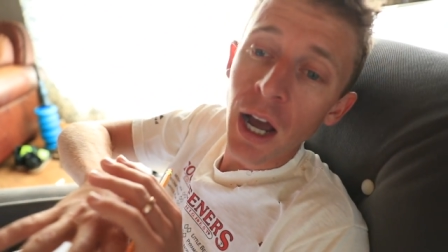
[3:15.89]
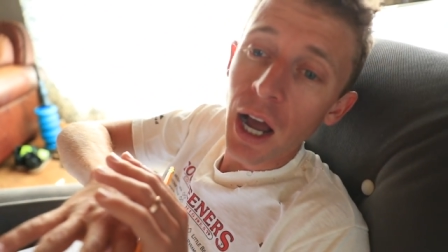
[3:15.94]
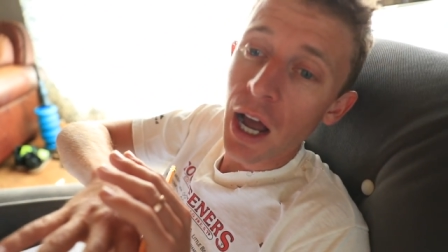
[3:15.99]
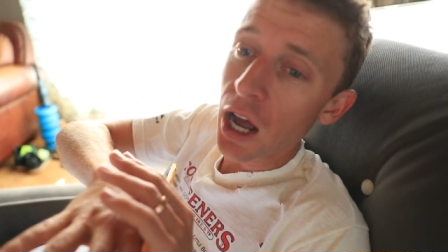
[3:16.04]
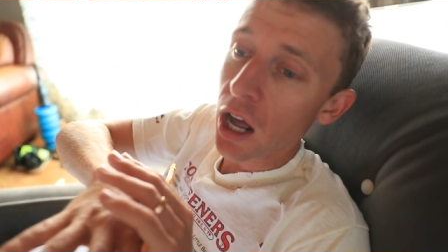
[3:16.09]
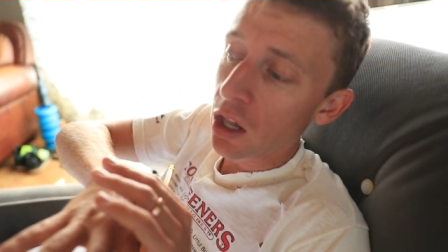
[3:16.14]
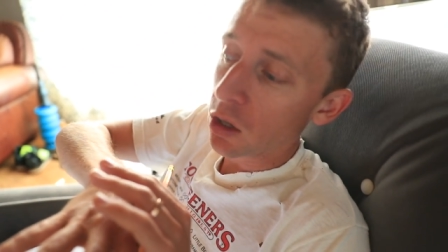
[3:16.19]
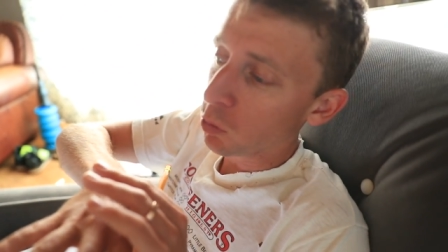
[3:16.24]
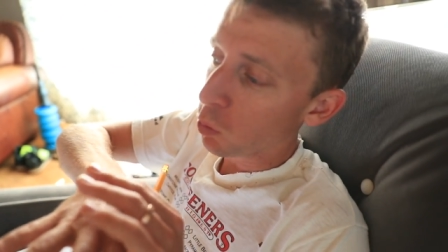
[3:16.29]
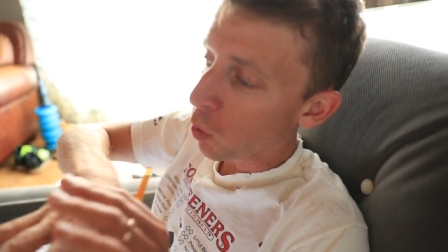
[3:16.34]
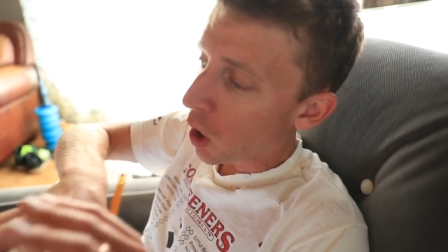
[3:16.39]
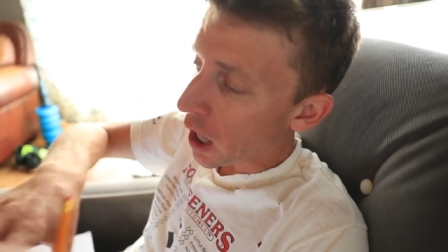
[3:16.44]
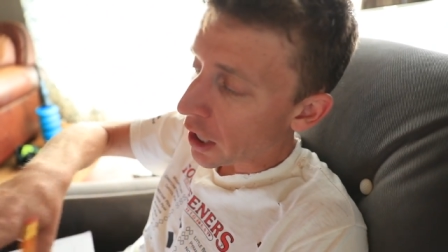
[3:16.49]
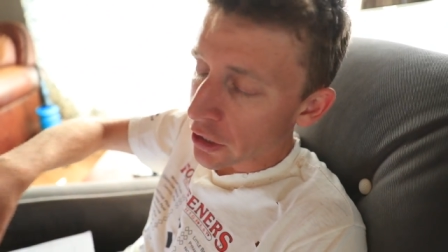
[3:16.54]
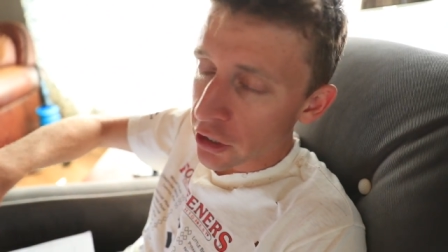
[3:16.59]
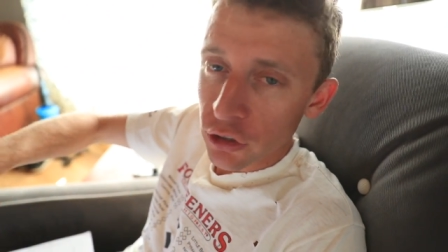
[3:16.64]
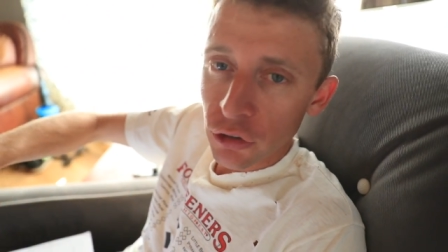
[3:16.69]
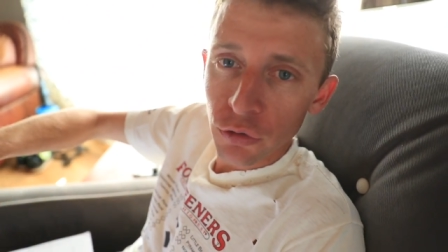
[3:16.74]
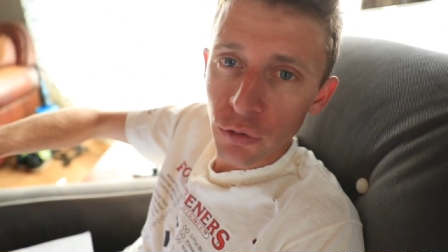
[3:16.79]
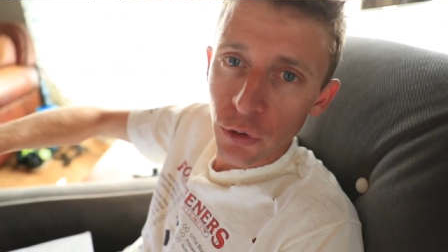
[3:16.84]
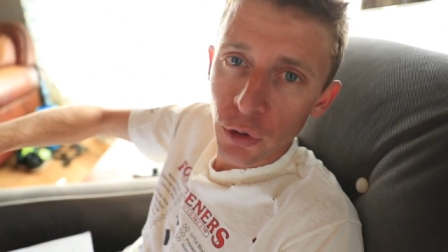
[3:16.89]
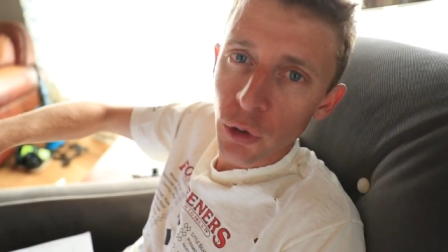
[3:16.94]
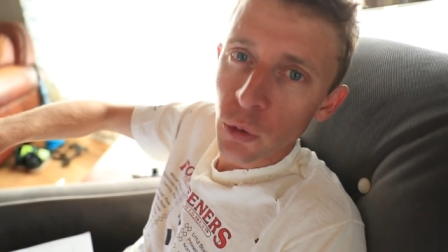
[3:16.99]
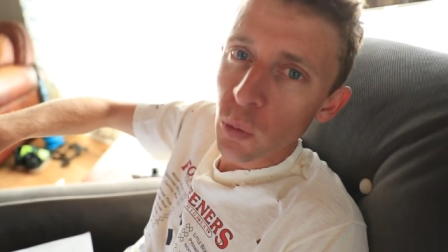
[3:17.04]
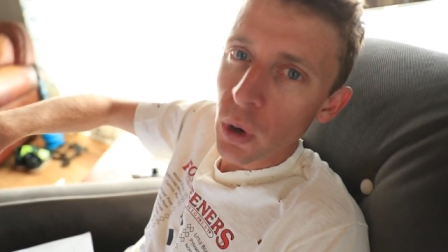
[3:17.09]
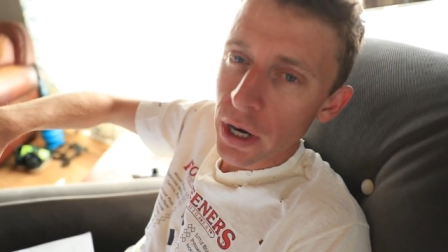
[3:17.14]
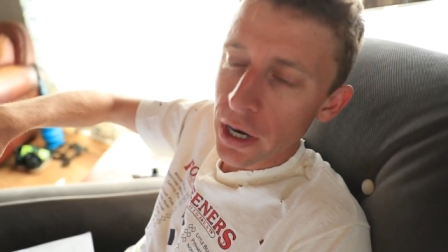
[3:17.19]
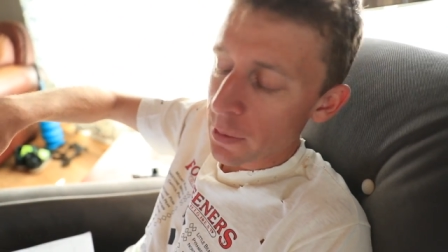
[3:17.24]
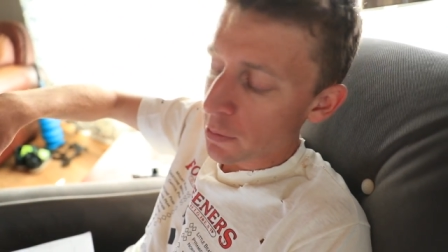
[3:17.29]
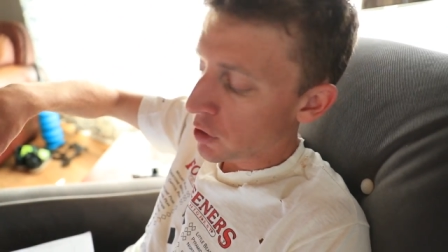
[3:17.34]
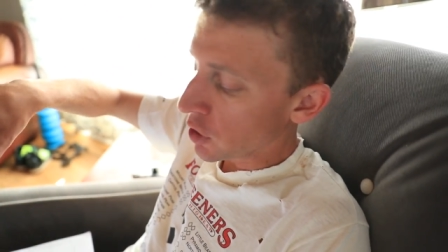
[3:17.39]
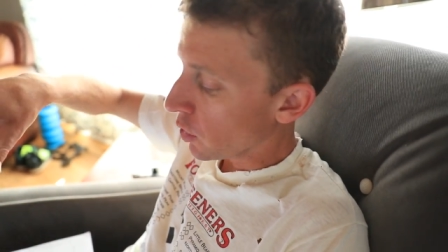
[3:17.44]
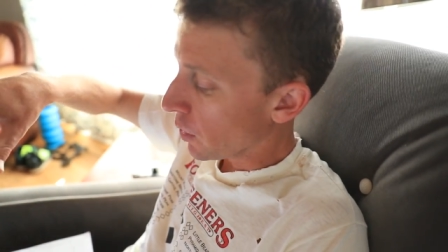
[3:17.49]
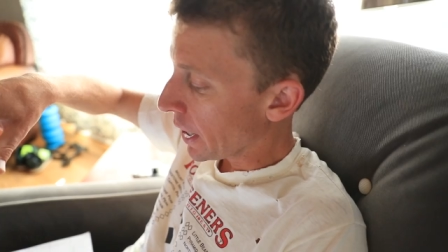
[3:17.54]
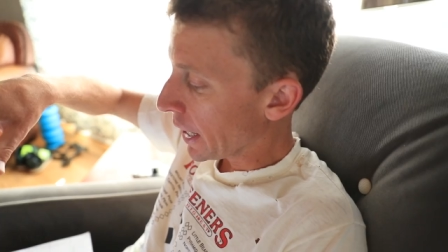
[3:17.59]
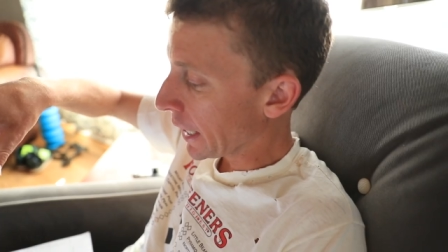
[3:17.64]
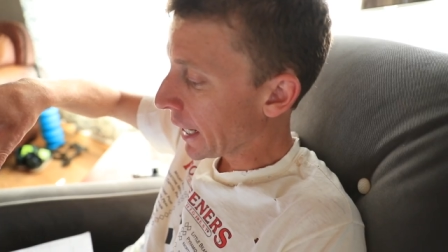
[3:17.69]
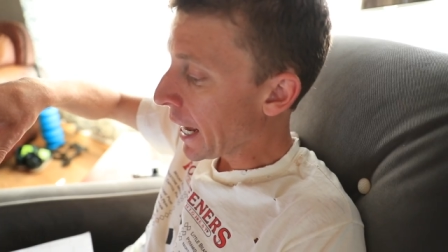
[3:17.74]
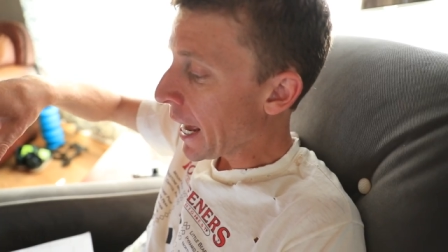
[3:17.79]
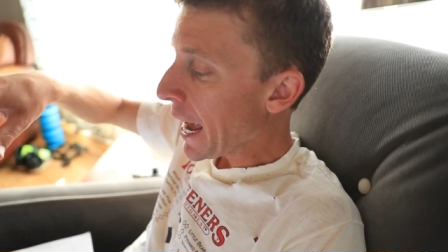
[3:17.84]
I'll walk you through what I'm
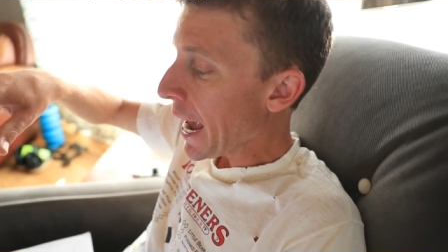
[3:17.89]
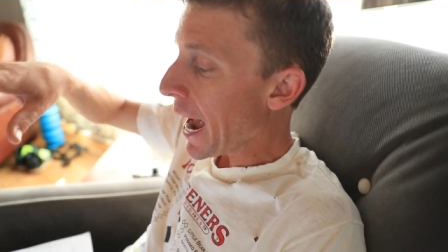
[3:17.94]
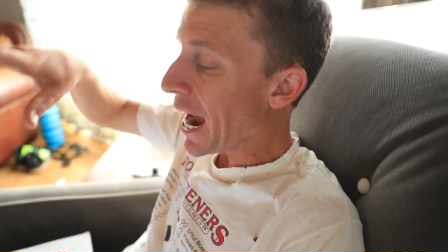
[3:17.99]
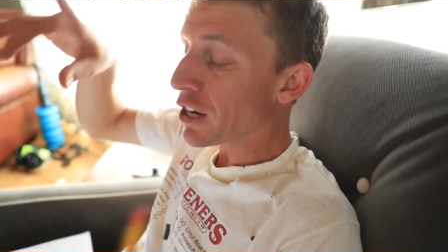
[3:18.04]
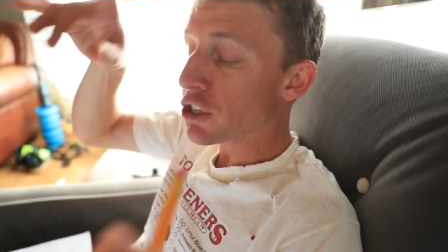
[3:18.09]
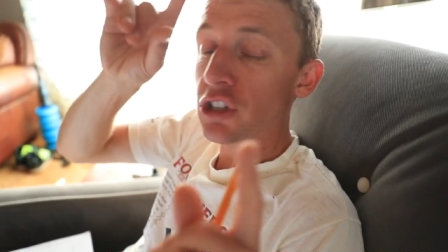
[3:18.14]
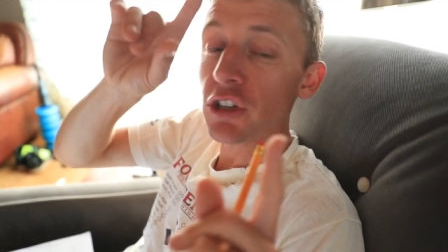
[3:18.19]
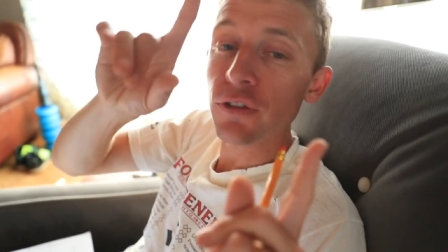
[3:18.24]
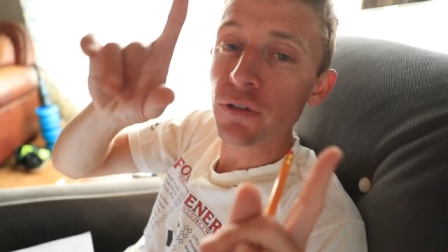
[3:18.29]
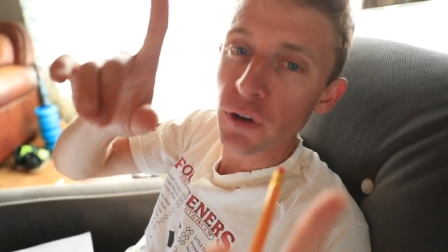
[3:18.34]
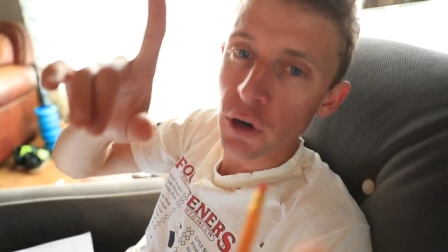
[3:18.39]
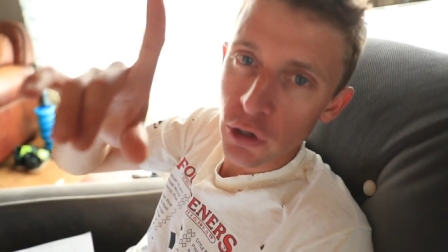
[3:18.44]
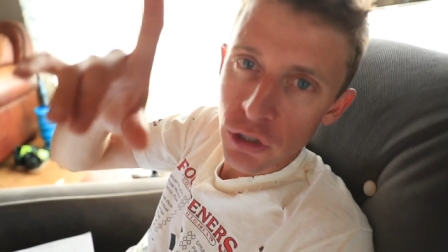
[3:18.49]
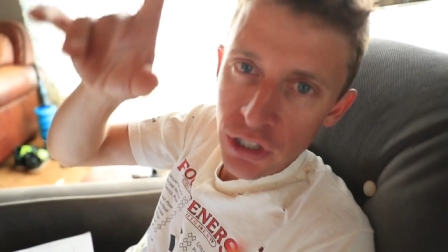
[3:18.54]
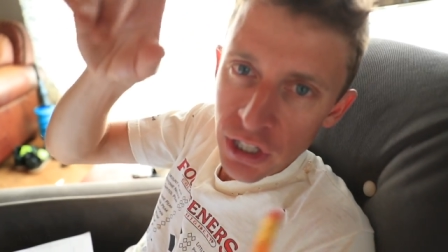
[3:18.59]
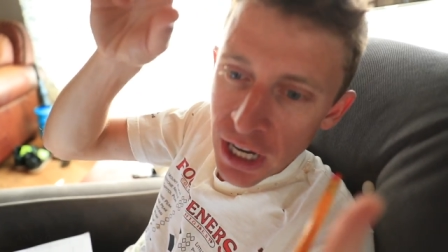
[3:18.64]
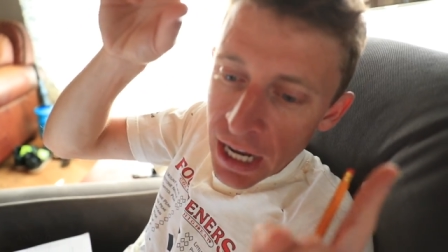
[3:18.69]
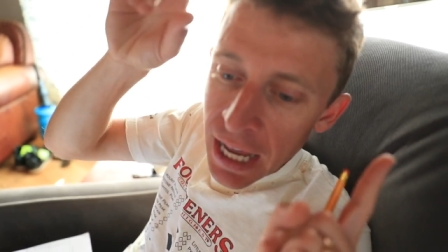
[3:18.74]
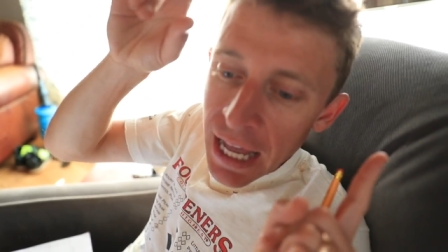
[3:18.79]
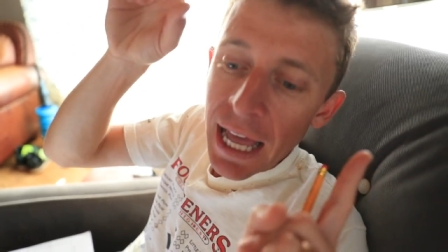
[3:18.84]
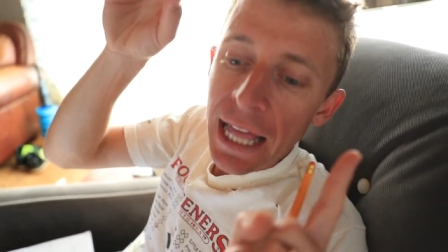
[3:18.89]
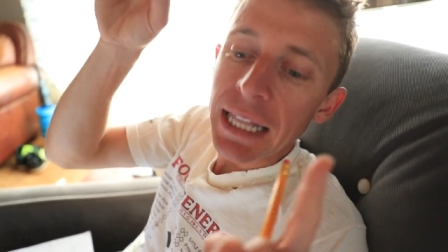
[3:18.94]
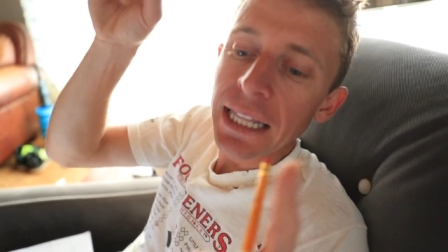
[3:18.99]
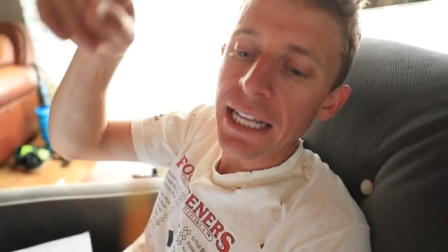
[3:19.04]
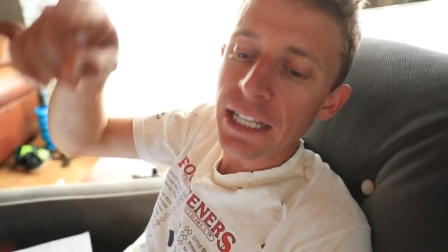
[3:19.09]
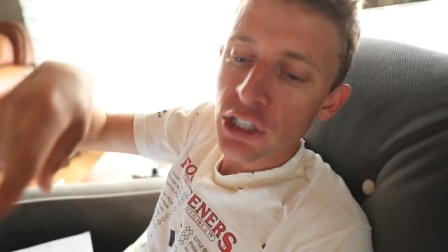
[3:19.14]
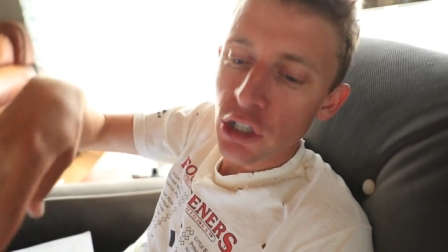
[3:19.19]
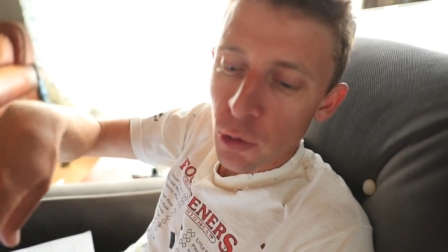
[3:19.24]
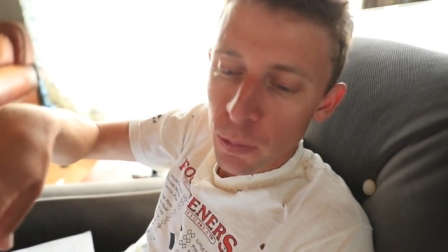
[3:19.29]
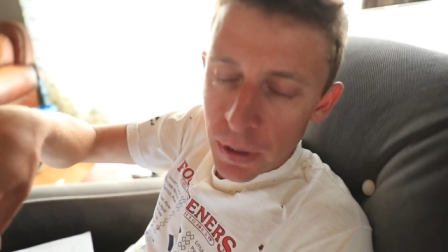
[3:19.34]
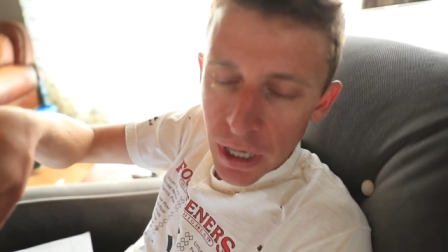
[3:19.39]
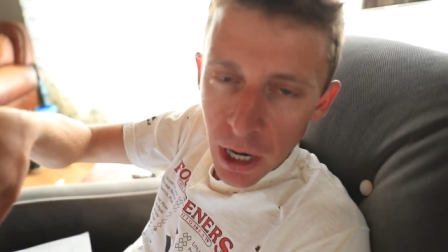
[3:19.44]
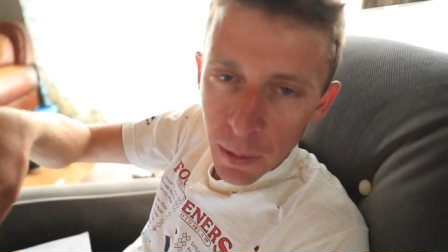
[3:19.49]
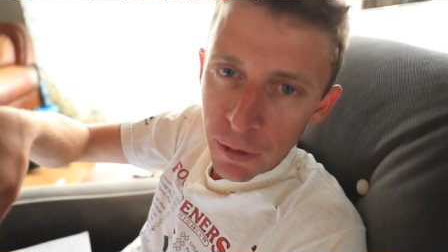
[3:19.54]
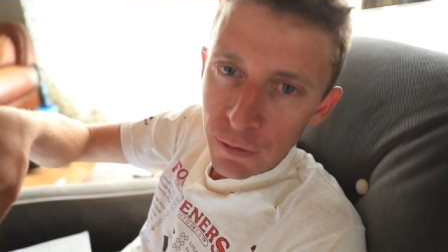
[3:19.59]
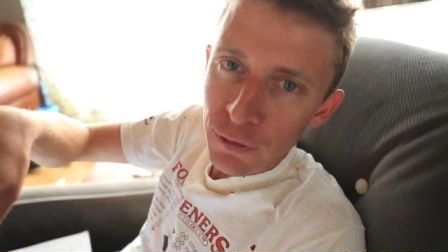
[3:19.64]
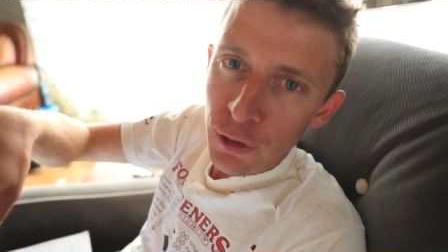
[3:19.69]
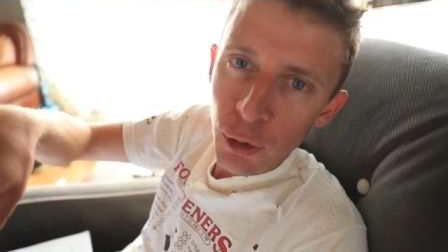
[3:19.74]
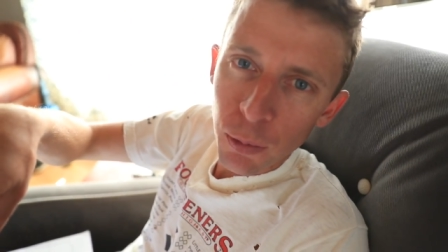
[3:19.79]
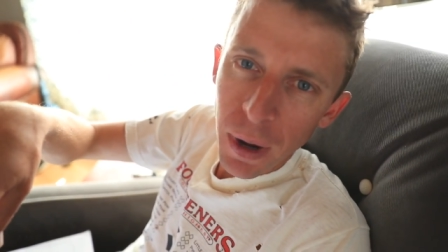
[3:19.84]
doing. Actually, first, let's open
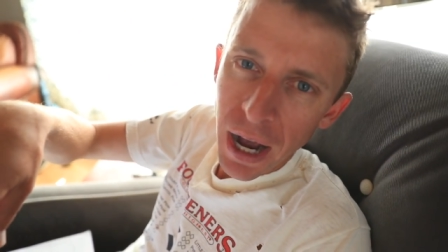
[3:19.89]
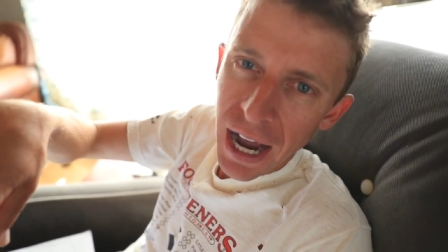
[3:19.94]
up a few